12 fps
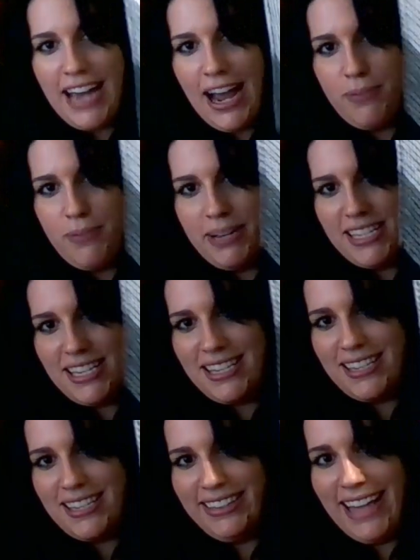now because this
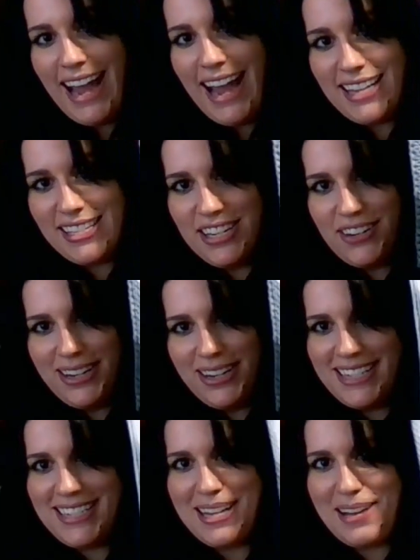is the last you're going
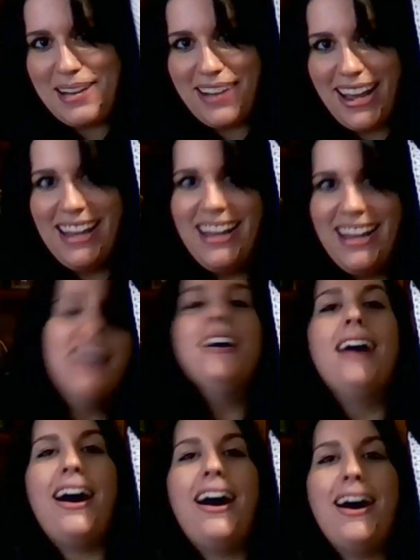to see of it.
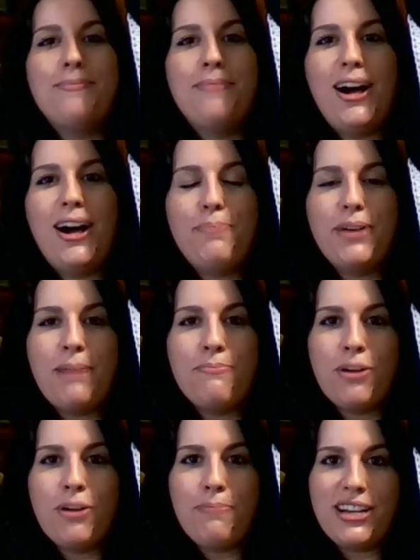I'll put up
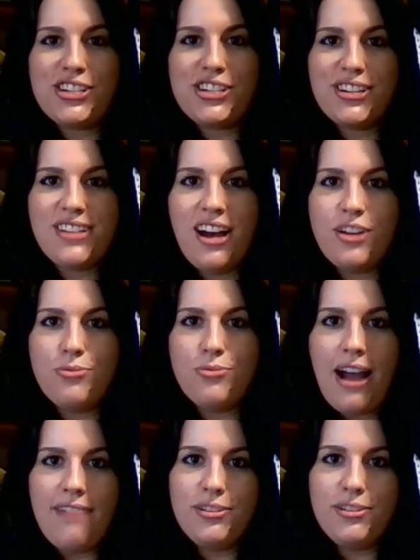more pictures on
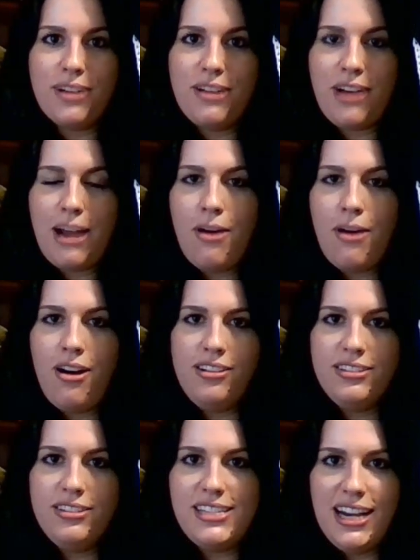Ravelry when I'm
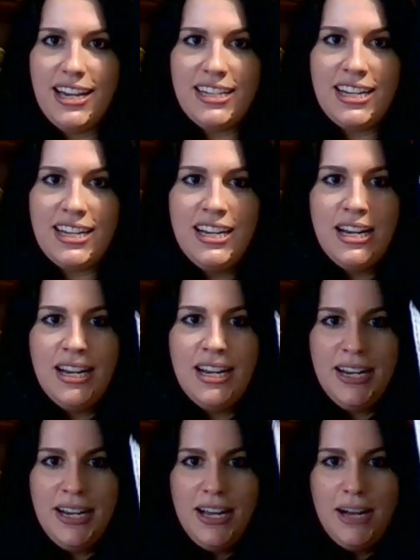all done,
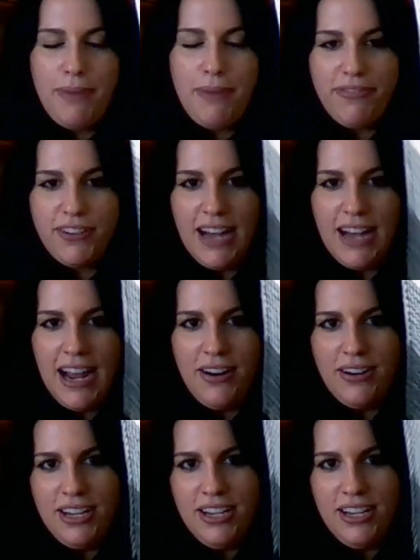but for
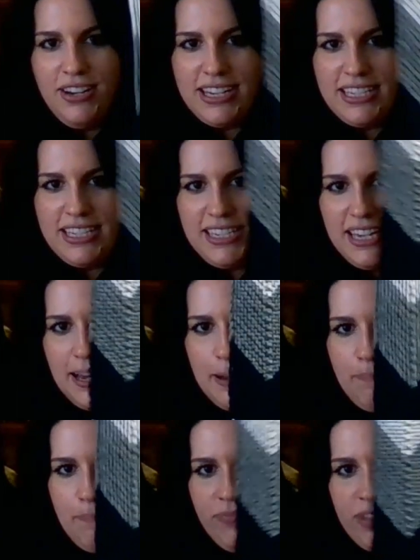now you can see
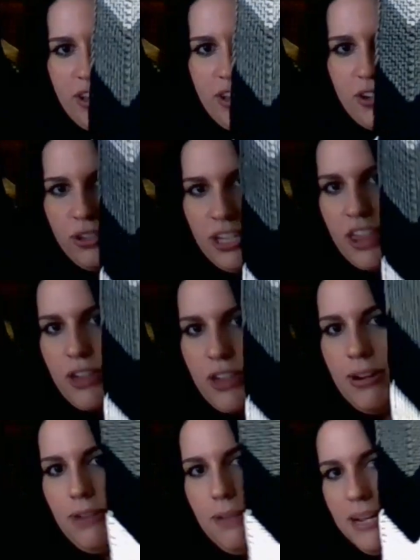it. There's only
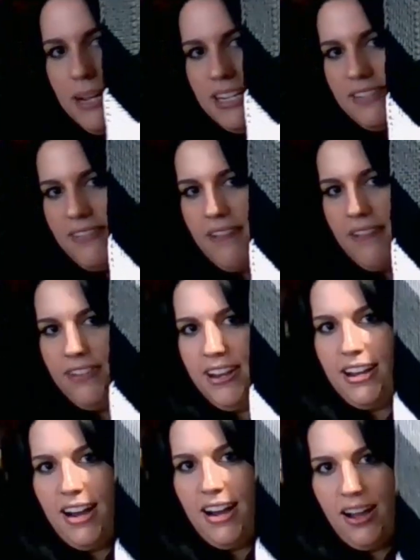3 repeats of
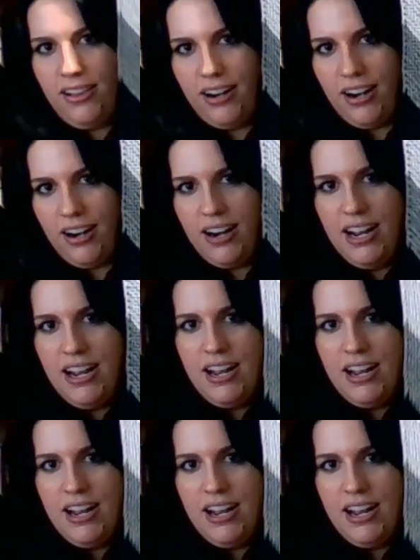every color,